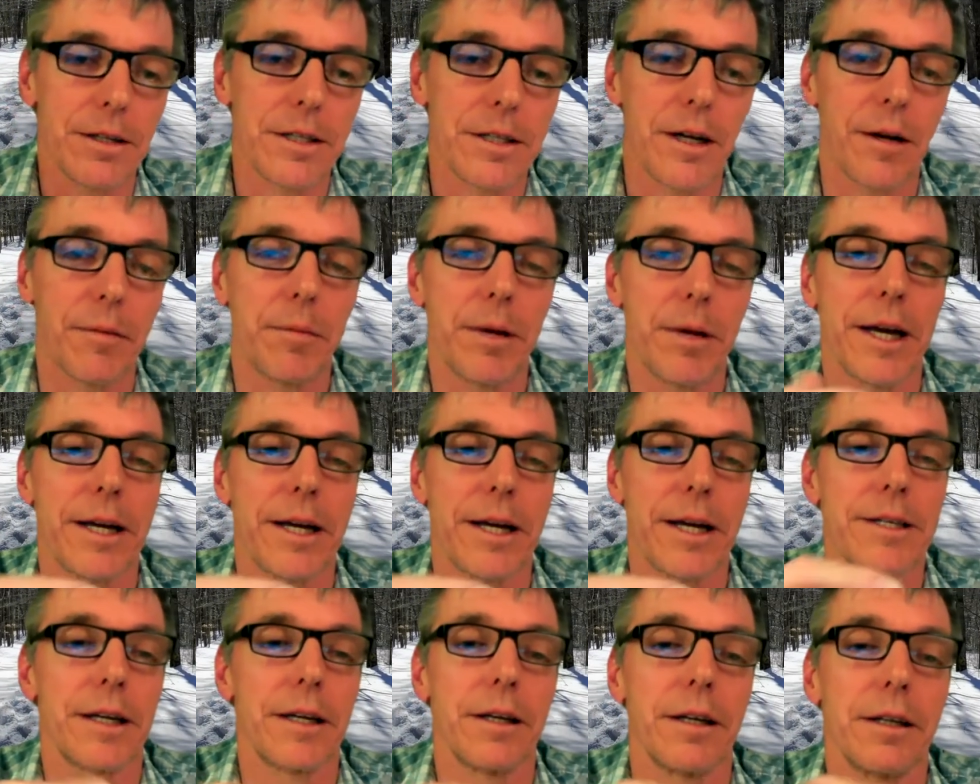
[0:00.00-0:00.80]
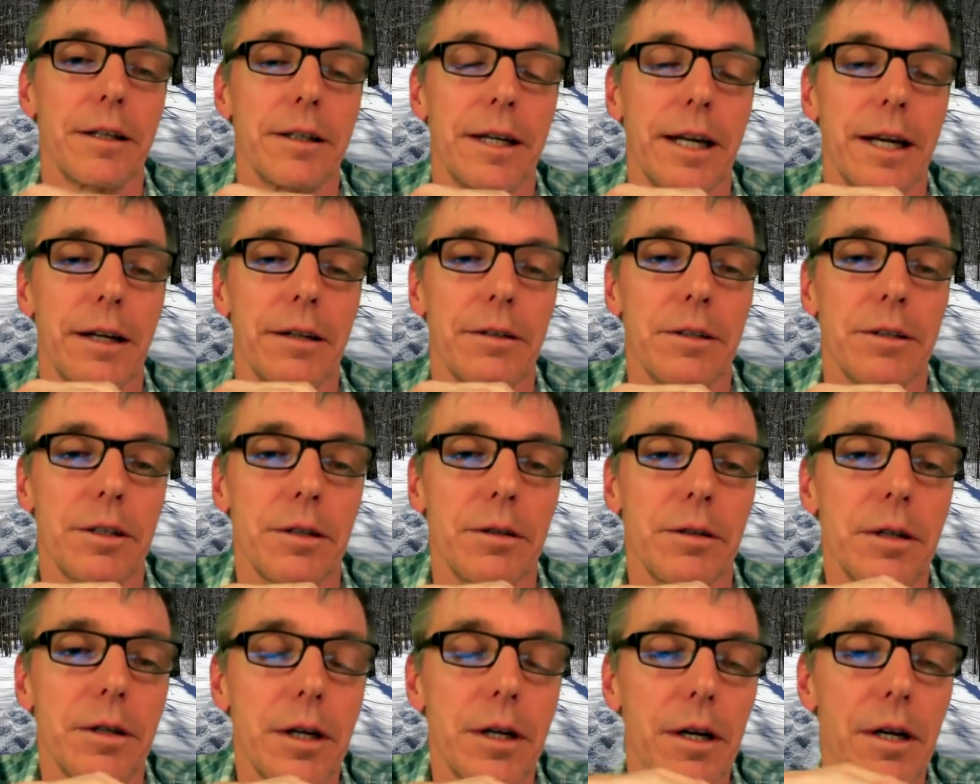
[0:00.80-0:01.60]
It's not passing it on down.
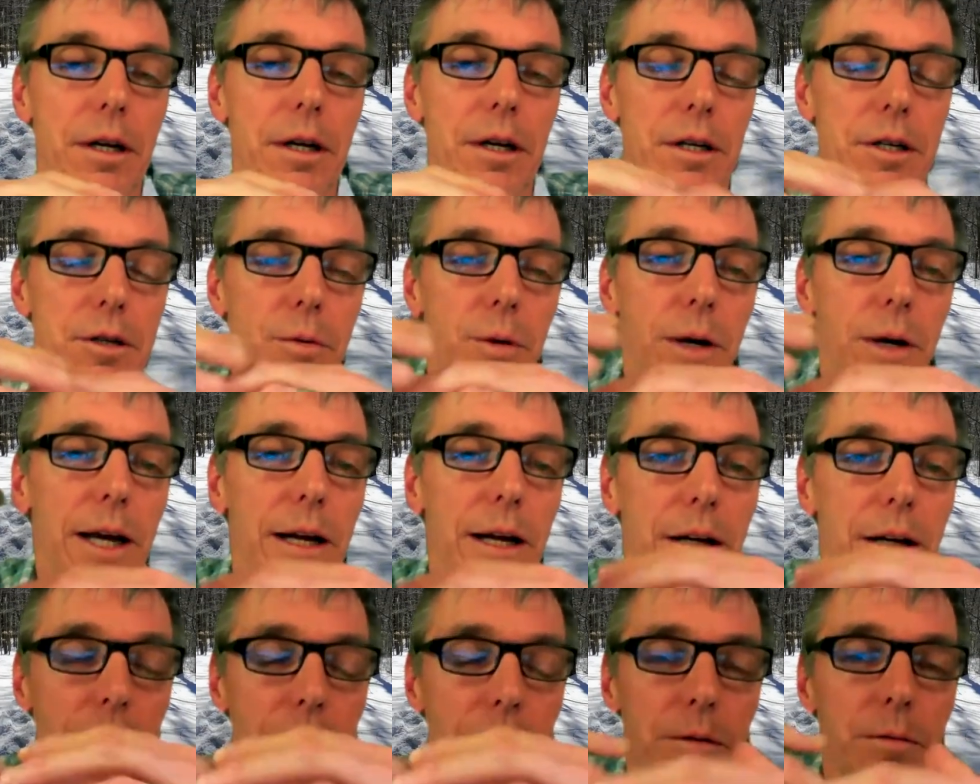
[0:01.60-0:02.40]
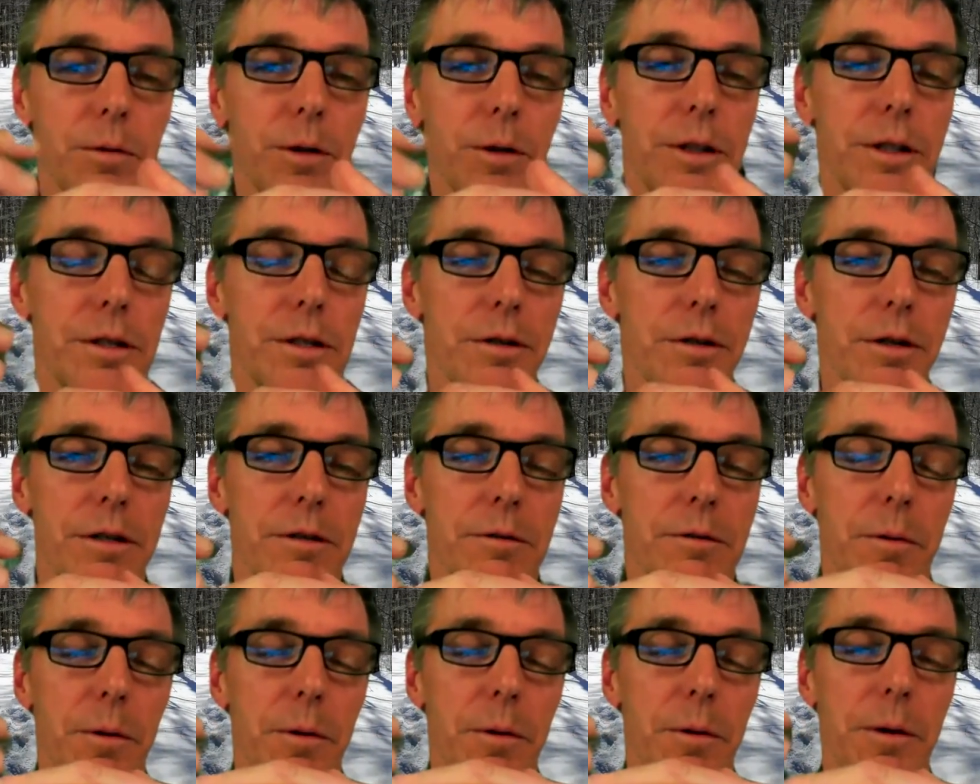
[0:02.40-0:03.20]
So so we add a lot of wood to
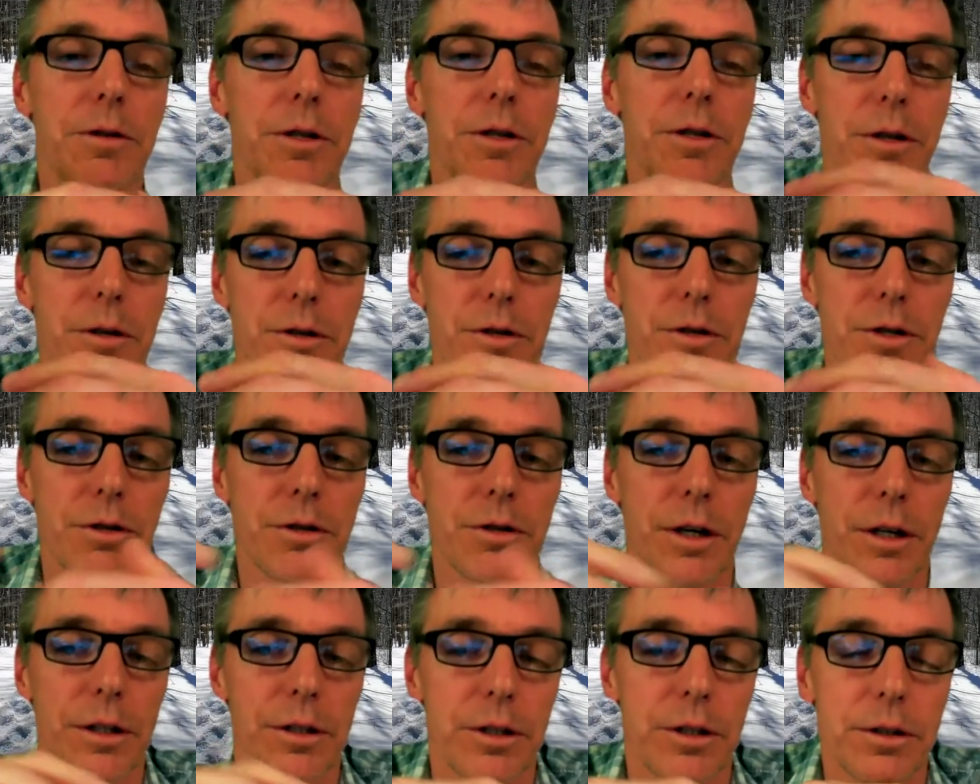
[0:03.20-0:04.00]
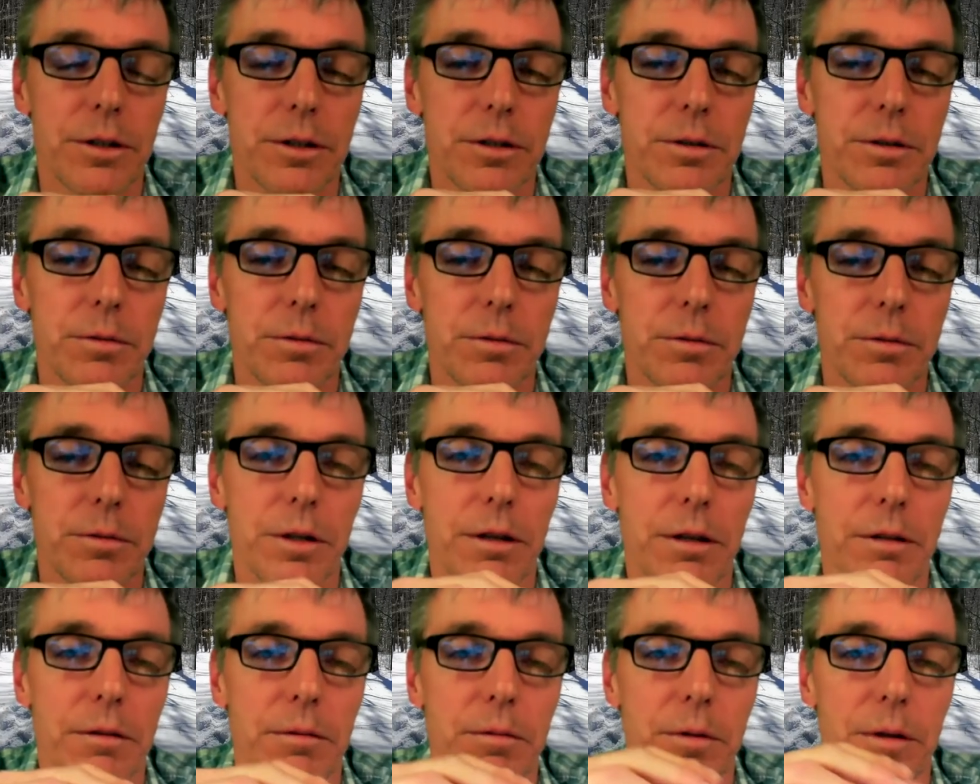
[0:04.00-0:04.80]
streams, but we also use structures
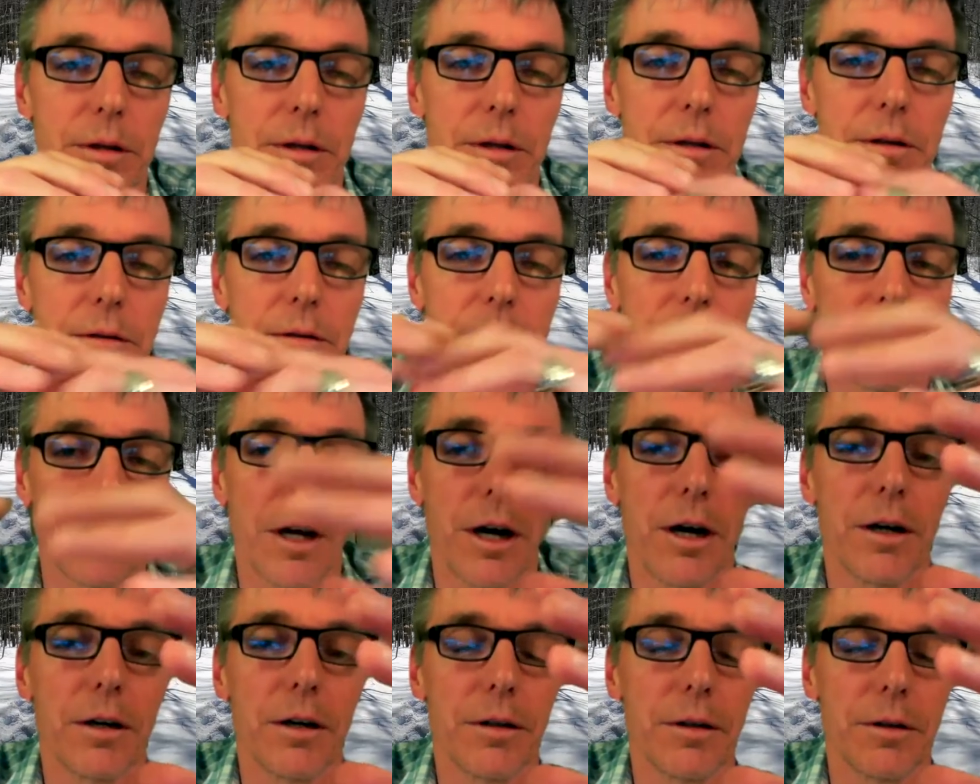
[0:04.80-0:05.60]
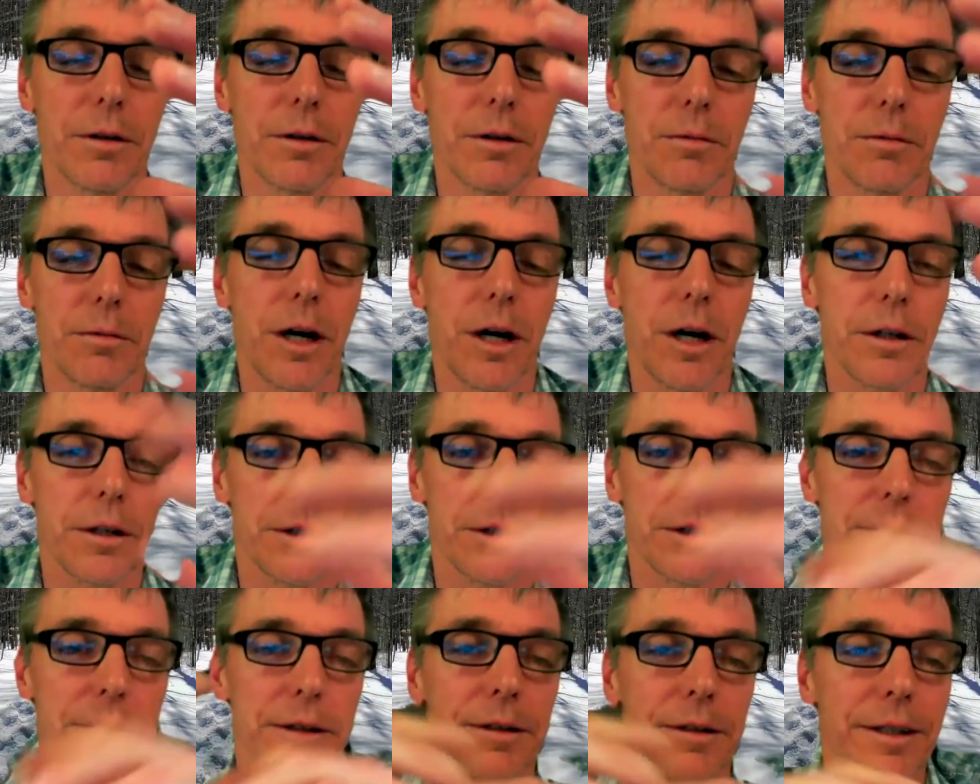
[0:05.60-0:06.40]
with with law or uh,
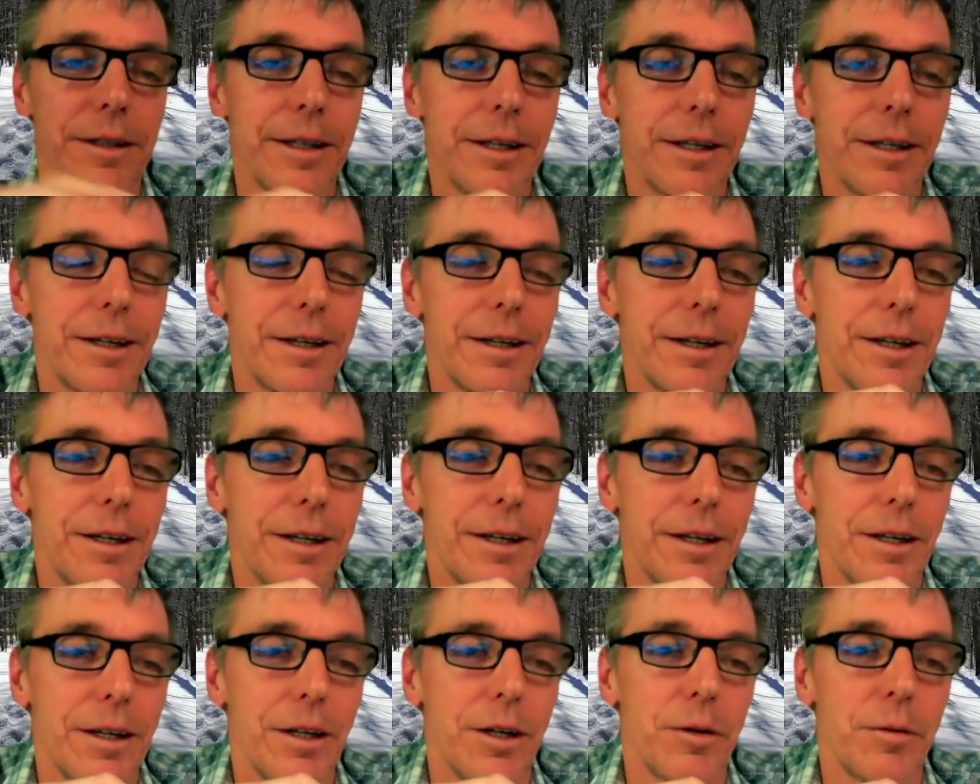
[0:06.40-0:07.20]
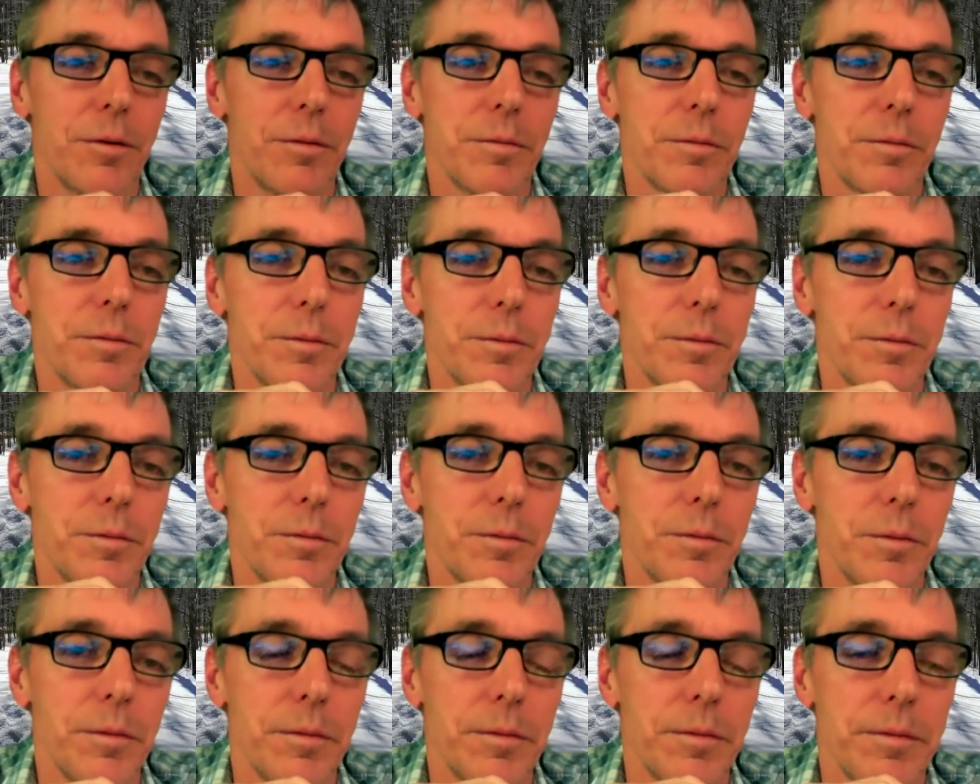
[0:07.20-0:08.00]
rocks and you
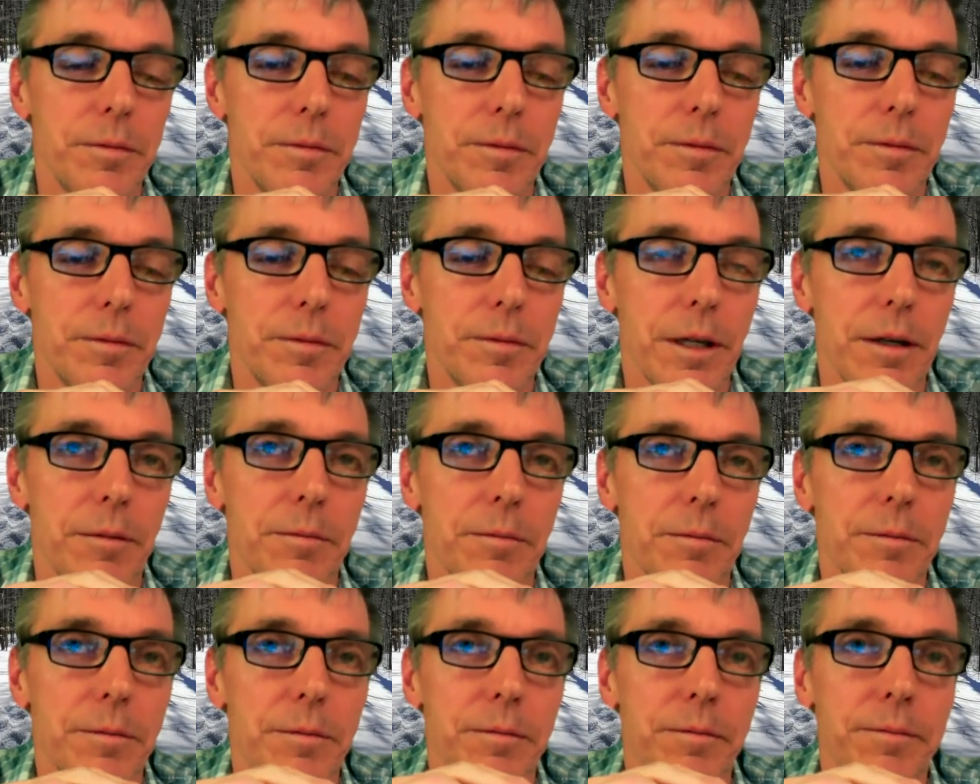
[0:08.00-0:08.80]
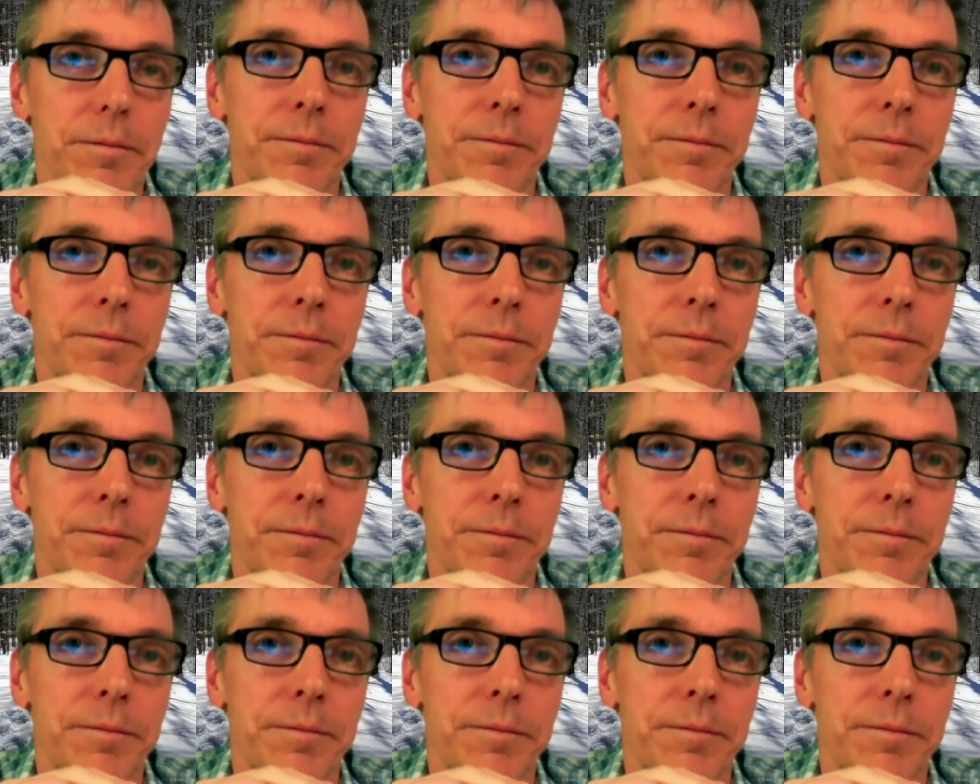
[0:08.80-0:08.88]
know um,